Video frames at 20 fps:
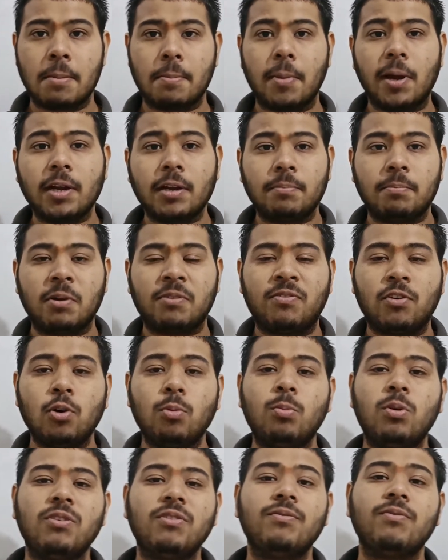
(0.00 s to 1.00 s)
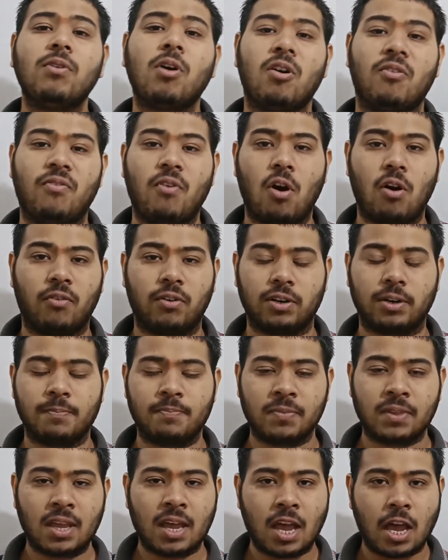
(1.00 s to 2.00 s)
But before moving forward,
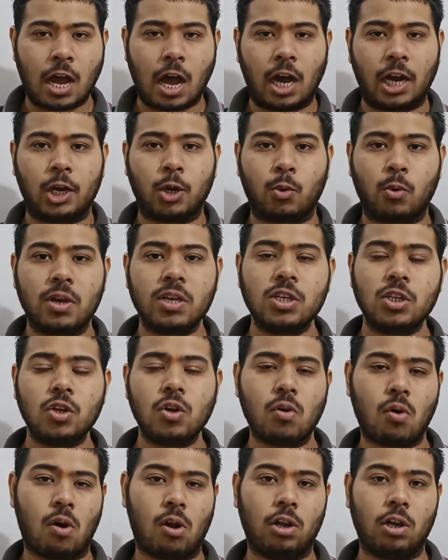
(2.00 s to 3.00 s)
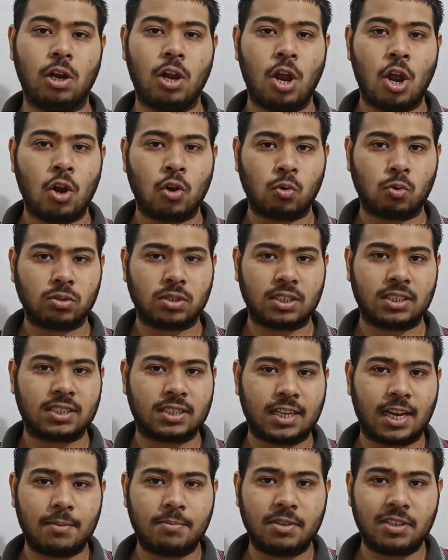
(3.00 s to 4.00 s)
I request you all to
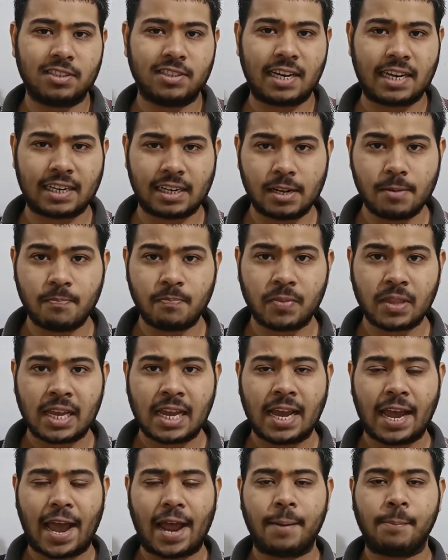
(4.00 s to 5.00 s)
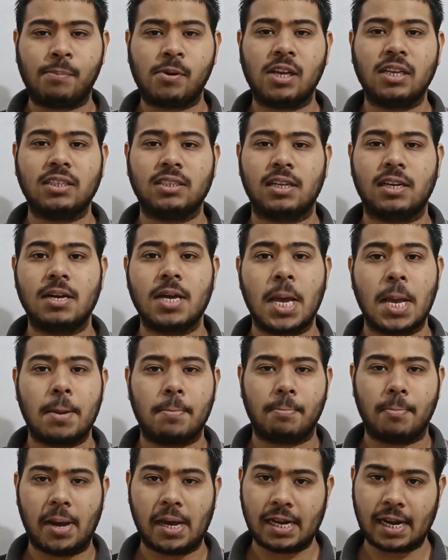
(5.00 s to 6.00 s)
subscribe the channel and press the
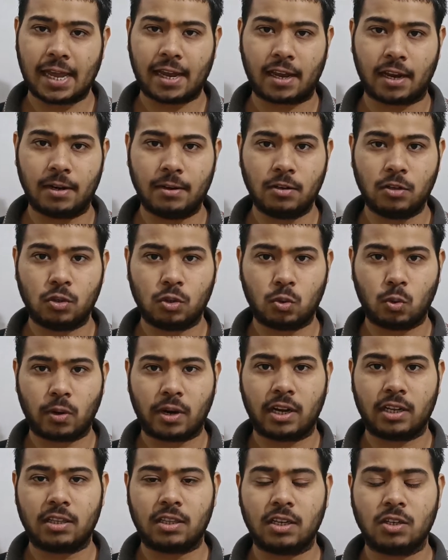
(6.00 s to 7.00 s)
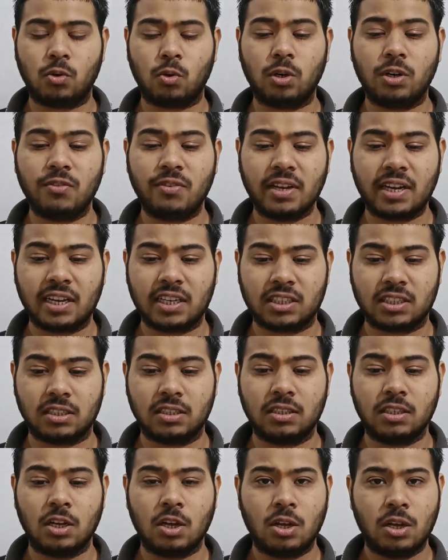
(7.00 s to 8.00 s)
bell icon to get the
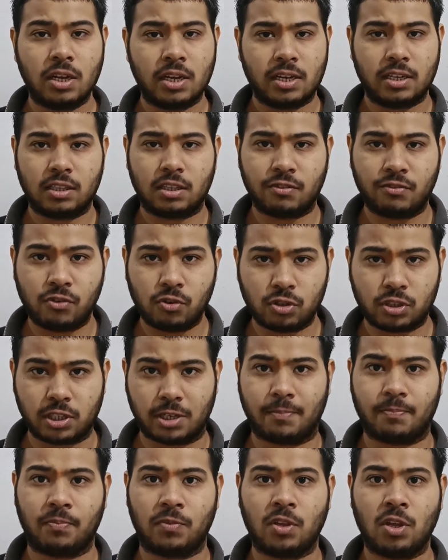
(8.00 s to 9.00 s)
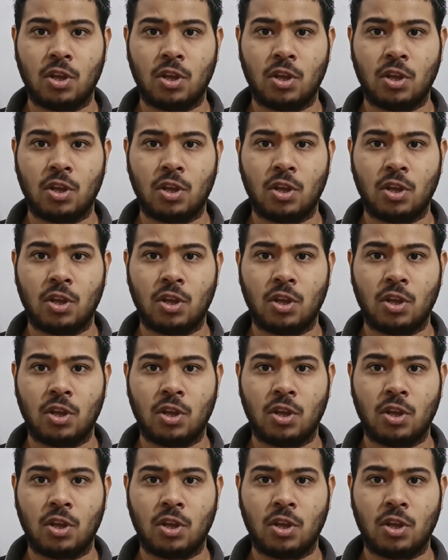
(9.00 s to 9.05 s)
notifications in the future.